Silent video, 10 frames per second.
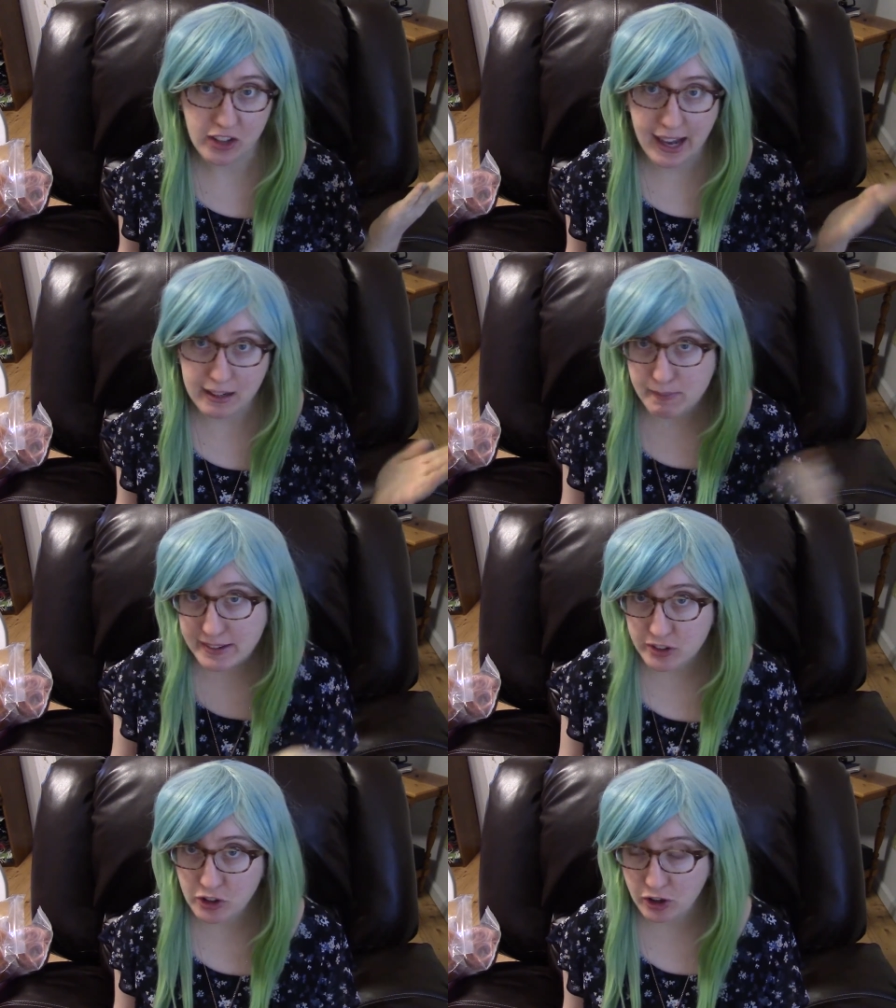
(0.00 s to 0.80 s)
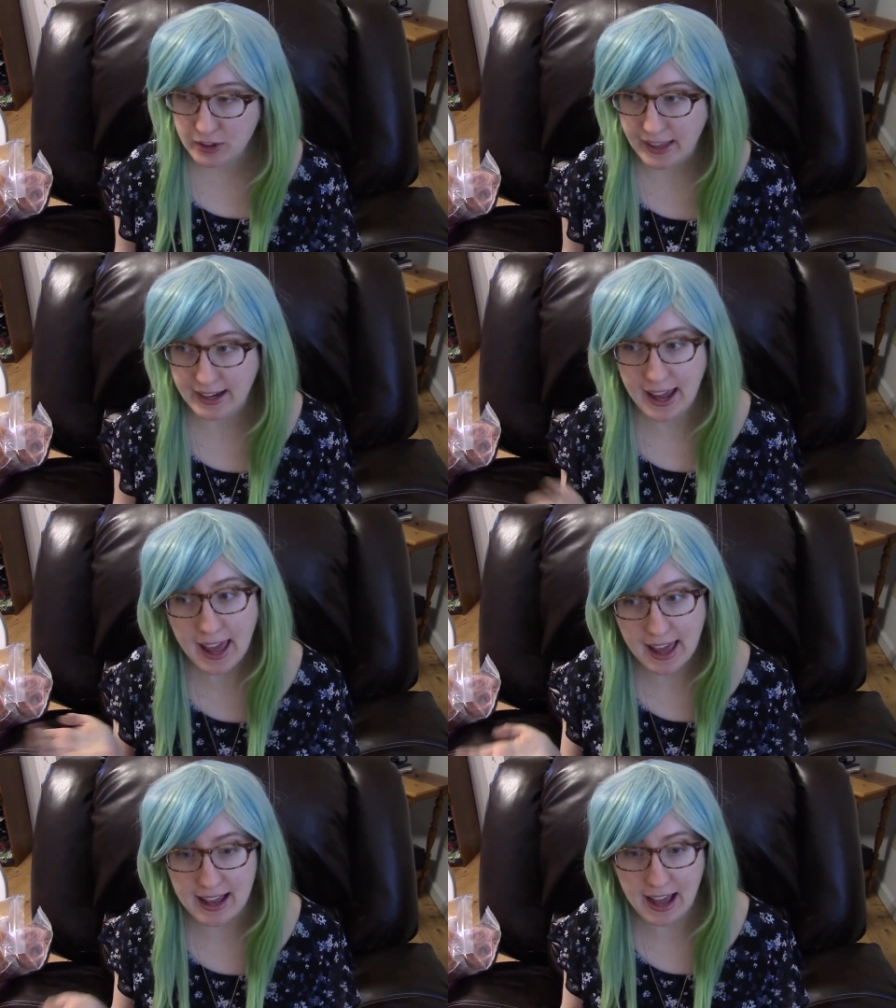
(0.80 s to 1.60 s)
I can message her like,
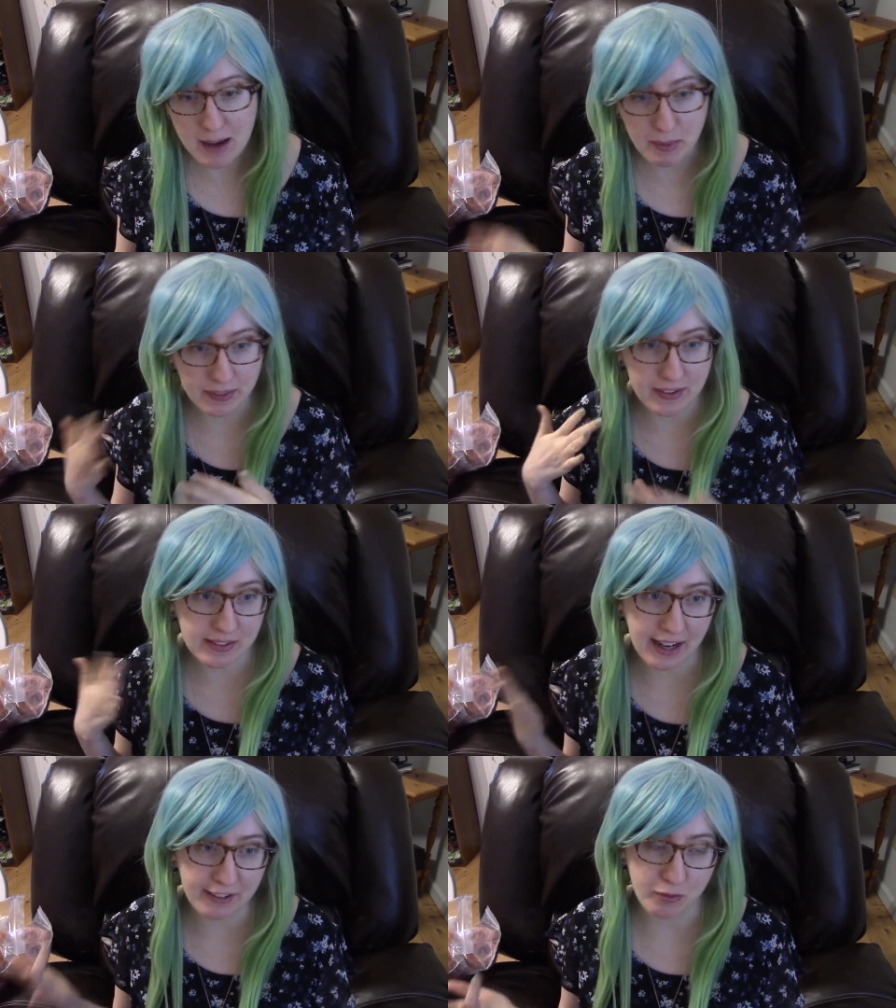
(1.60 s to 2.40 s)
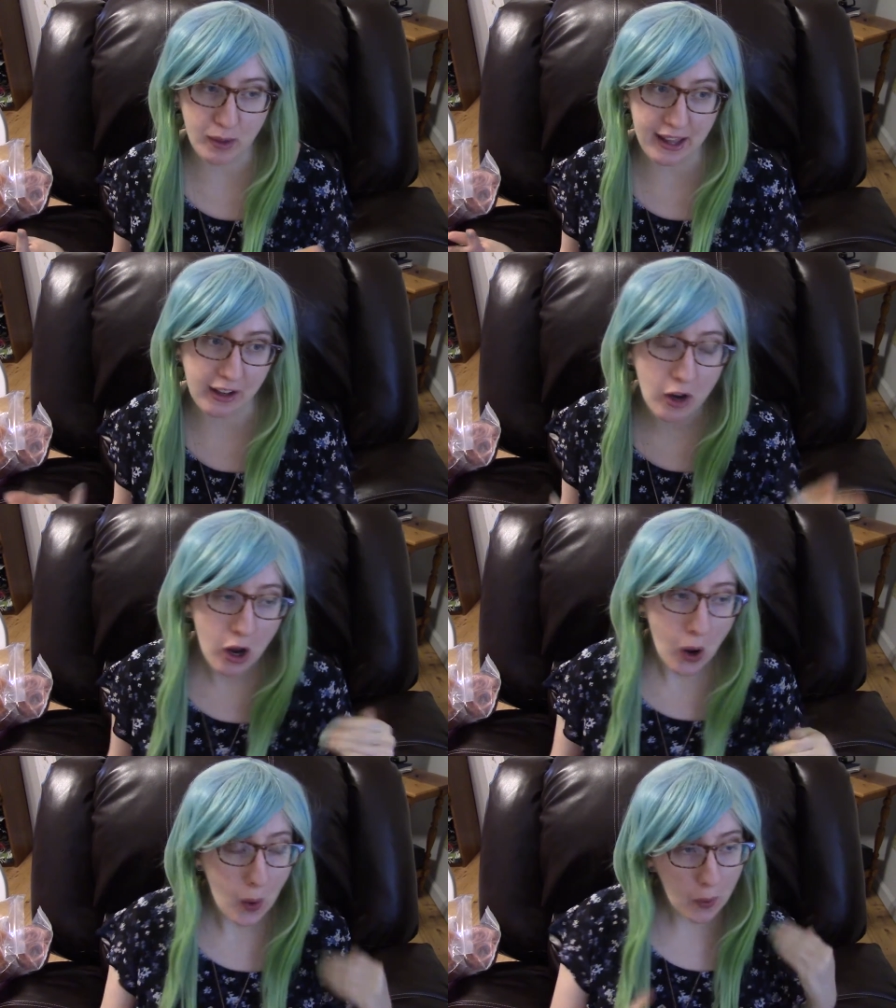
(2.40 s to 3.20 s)
hey, I want this kind of wig,
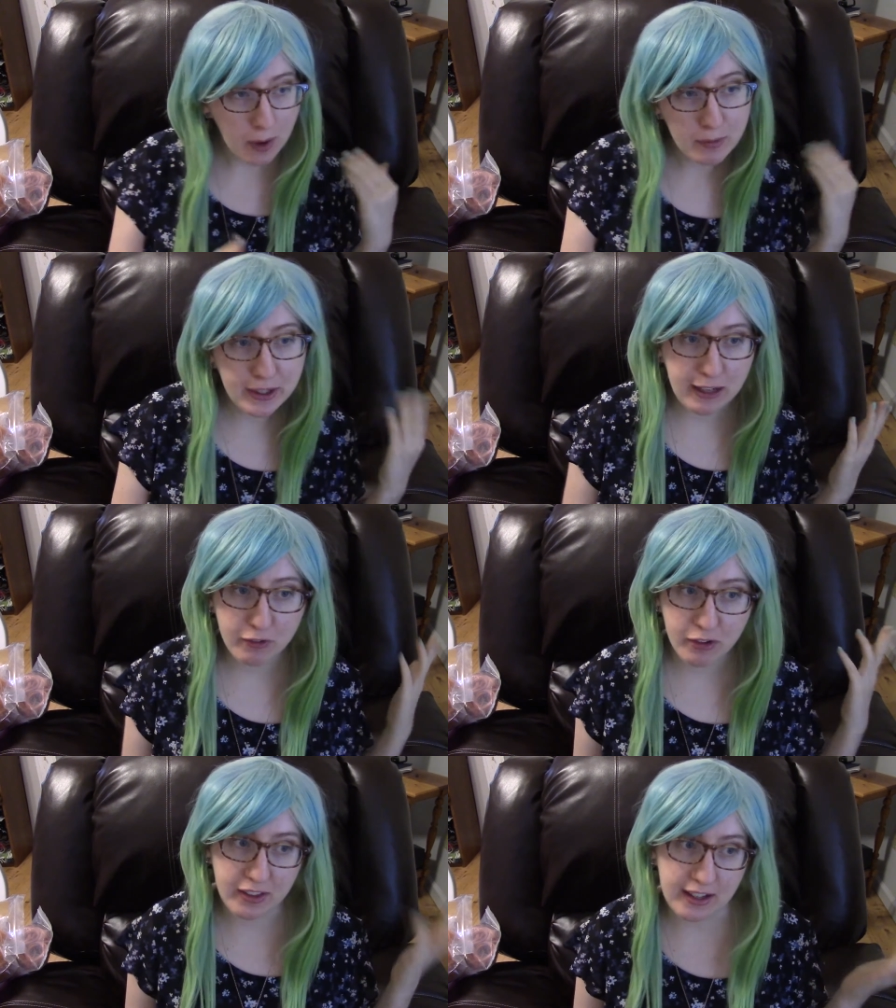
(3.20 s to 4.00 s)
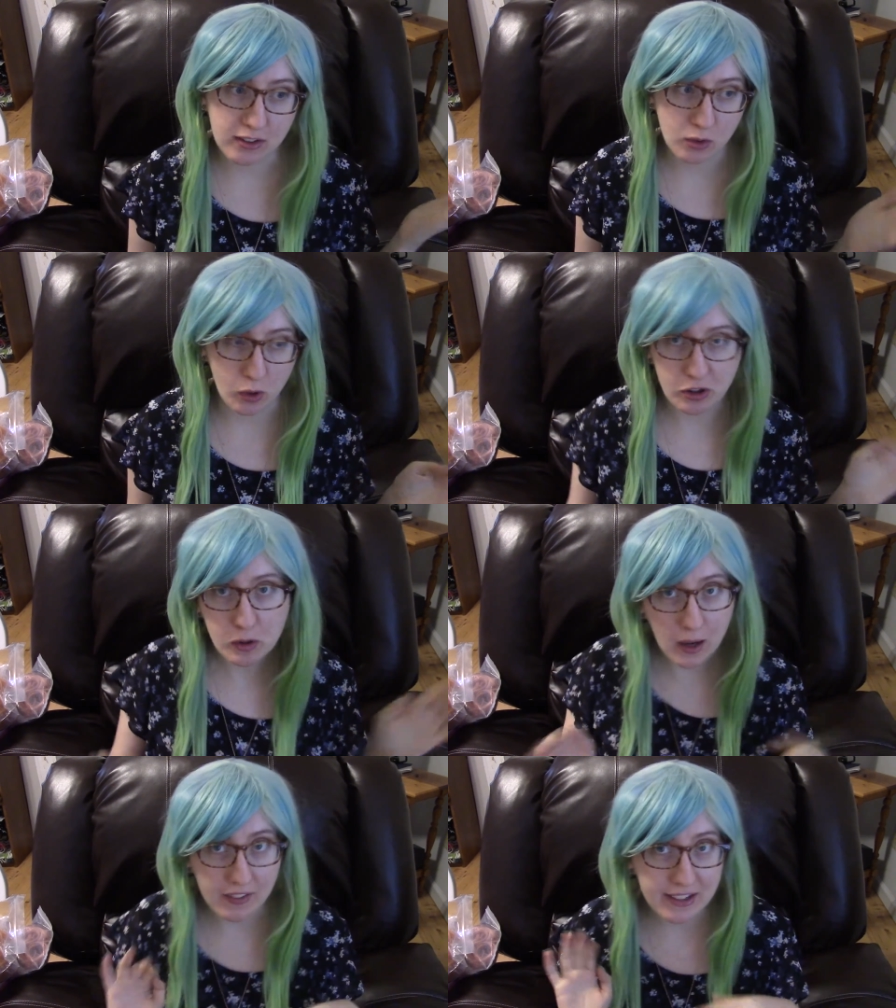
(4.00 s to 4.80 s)
or I'm looking for this, or do you
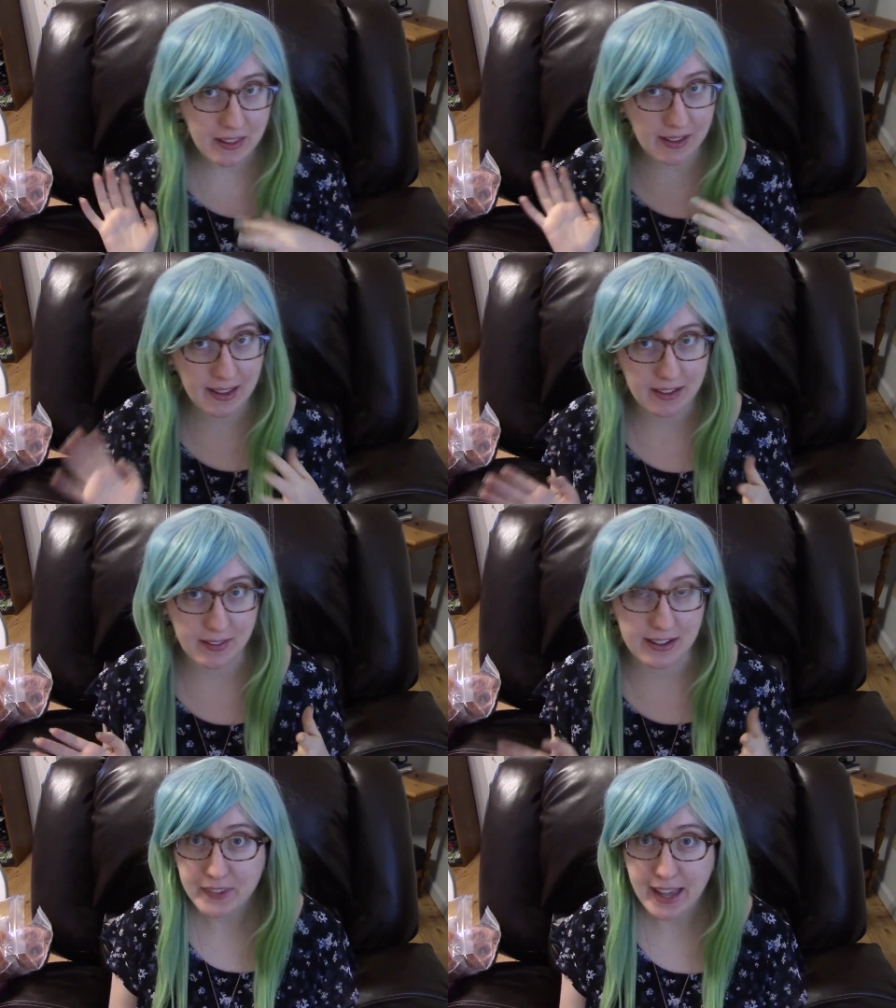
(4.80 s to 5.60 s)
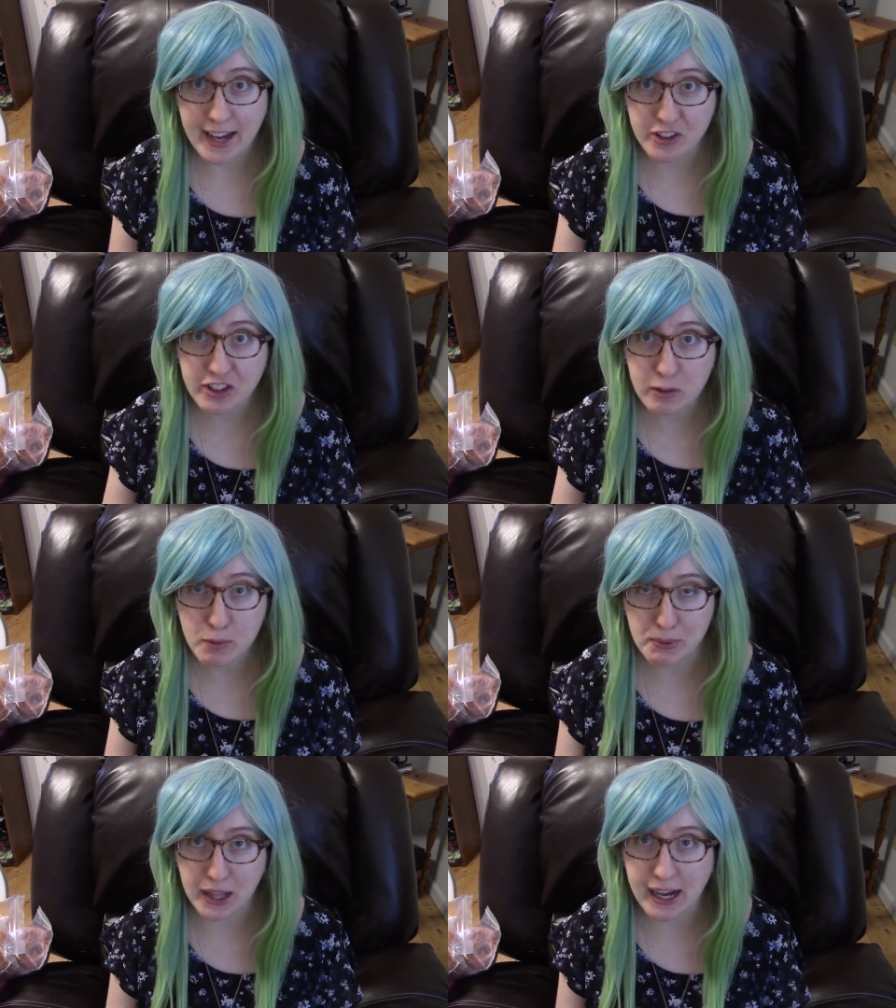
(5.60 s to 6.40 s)
have anything like this? And she
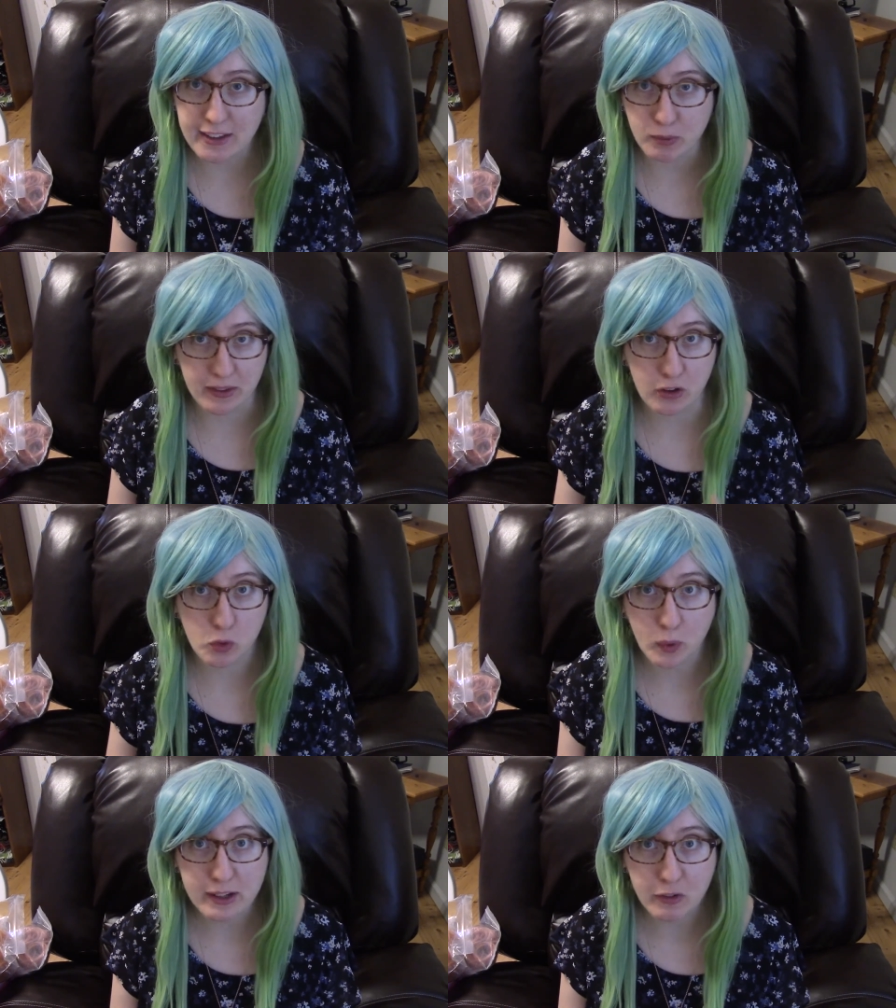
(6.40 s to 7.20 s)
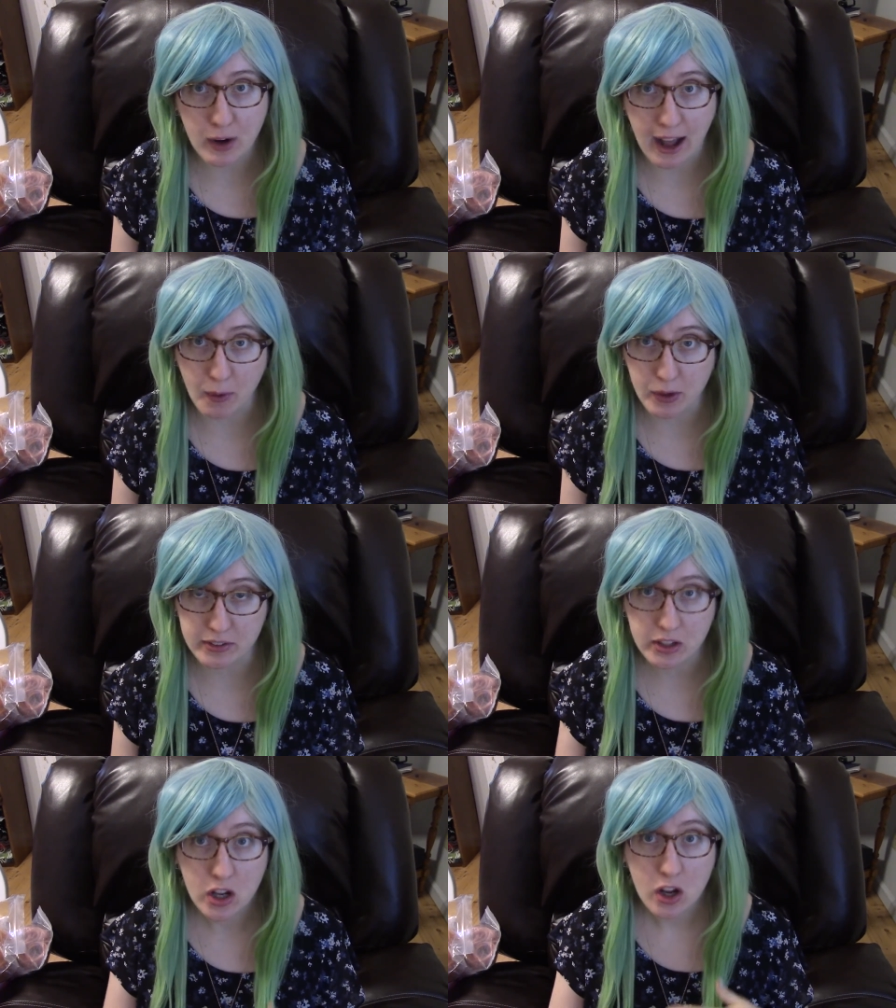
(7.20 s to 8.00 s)
replies within twenty-four hours.